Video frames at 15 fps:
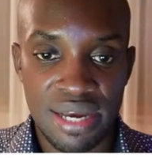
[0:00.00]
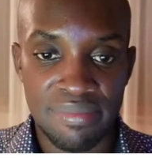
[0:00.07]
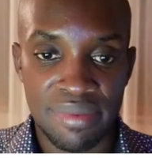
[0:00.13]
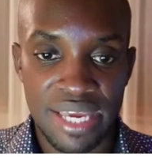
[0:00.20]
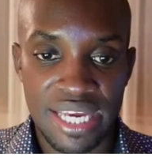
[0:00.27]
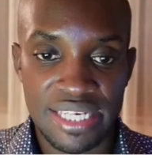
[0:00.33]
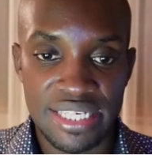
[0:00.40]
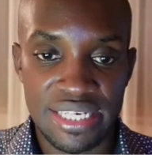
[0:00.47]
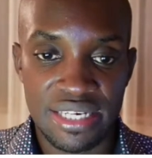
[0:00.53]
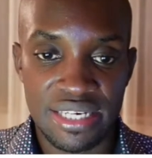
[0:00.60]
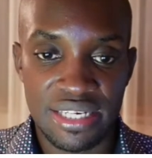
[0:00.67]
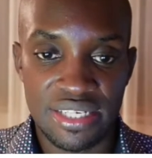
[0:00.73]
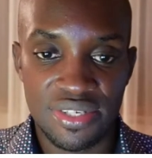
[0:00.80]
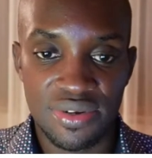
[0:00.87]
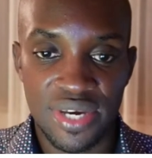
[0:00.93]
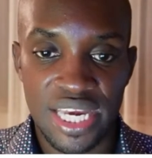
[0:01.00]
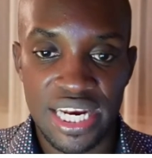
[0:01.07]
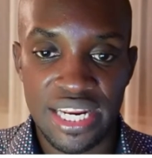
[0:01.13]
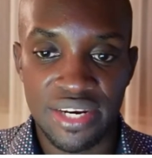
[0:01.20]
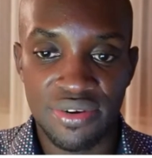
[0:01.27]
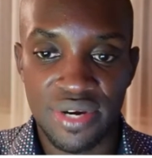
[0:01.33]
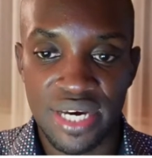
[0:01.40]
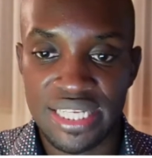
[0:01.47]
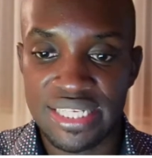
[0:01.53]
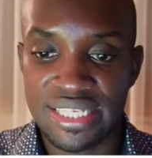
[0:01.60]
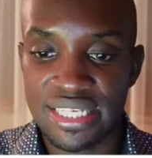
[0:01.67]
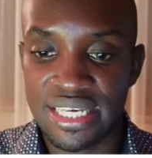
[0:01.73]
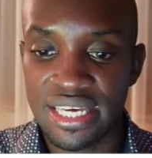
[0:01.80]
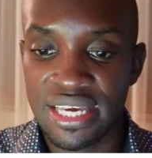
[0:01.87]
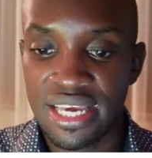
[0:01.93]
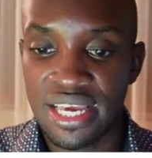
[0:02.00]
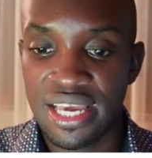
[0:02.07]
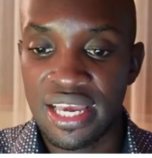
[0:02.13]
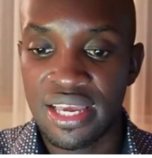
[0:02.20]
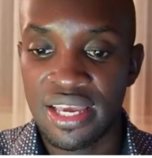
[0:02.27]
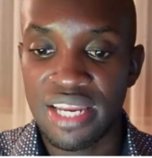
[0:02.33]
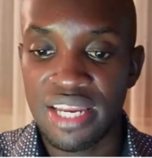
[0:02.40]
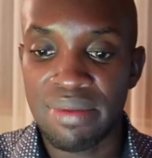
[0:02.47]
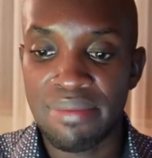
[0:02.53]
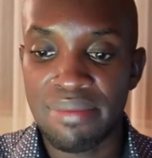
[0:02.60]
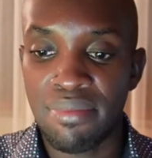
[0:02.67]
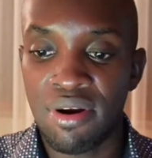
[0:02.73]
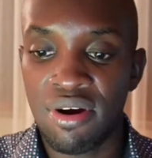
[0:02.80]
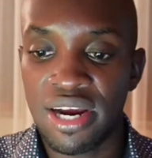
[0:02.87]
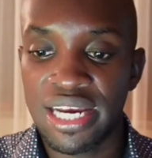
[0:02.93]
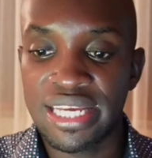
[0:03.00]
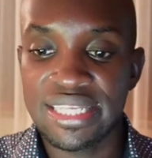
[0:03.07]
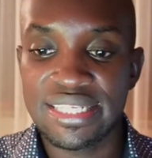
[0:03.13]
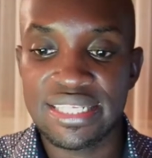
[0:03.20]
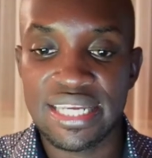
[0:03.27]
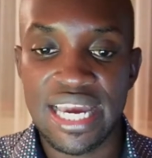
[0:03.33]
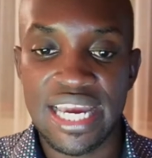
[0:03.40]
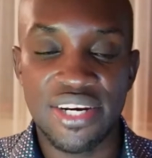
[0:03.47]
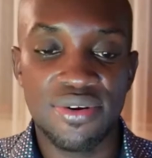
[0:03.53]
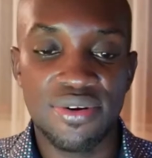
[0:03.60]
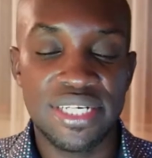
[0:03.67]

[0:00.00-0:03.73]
getting. So Helen, you can see in my block list, I don't